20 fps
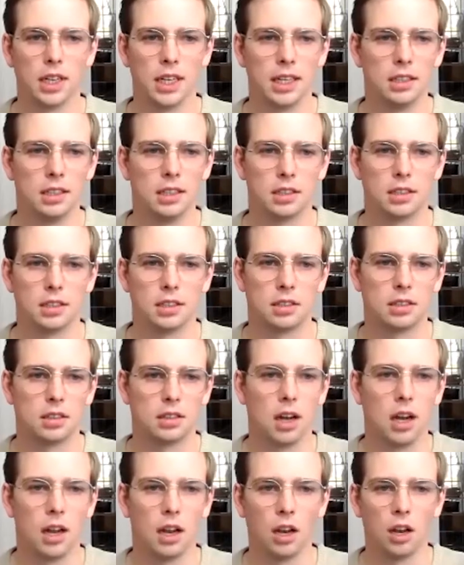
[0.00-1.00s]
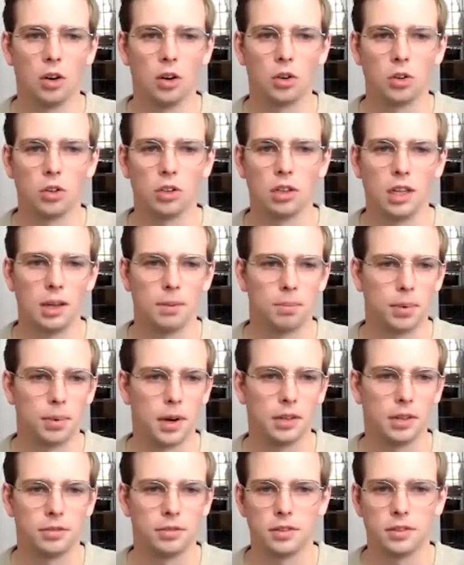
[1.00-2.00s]
in this local lib
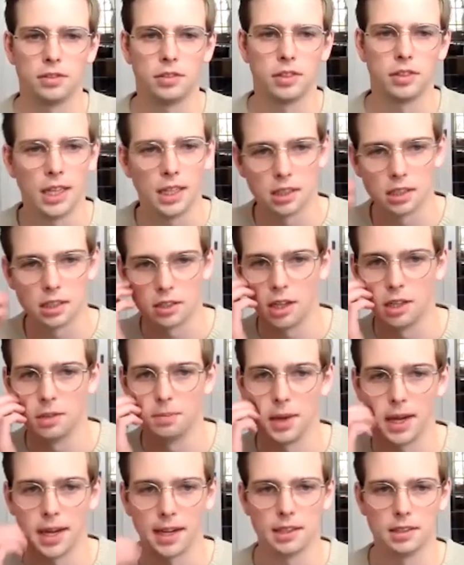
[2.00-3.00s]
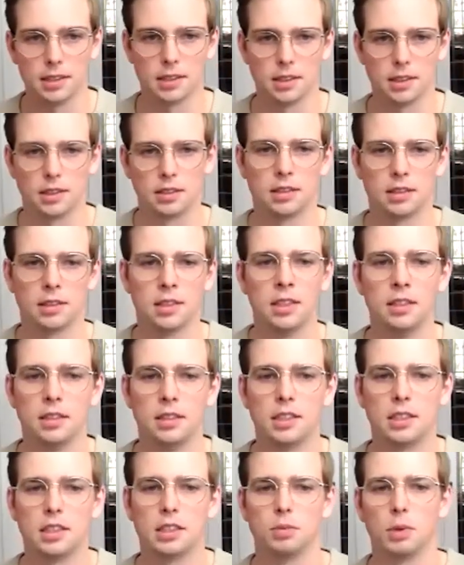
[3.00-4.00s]
Python 3.8 side packages,
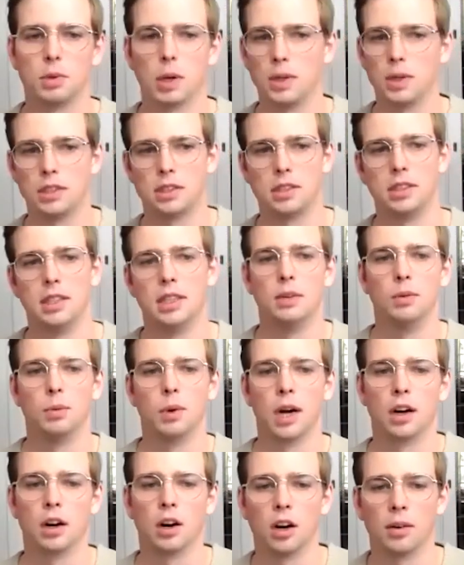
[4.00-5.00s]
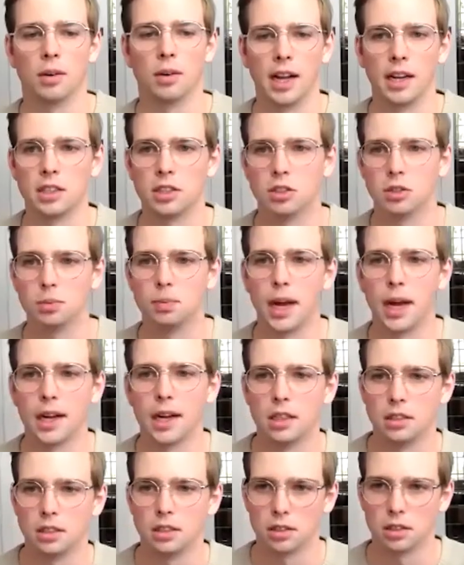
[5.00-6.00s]
this is where we see where our actual
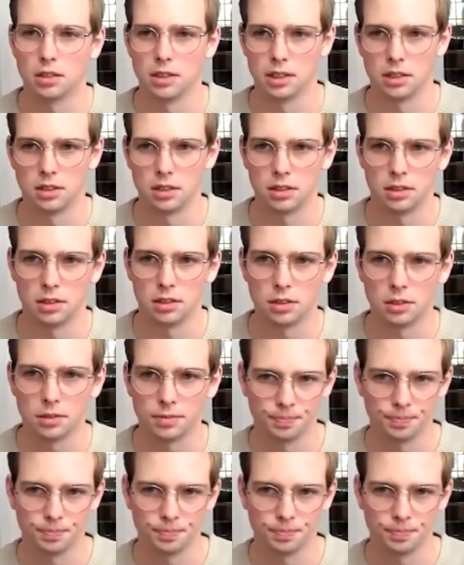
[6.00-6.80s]
packages are installed.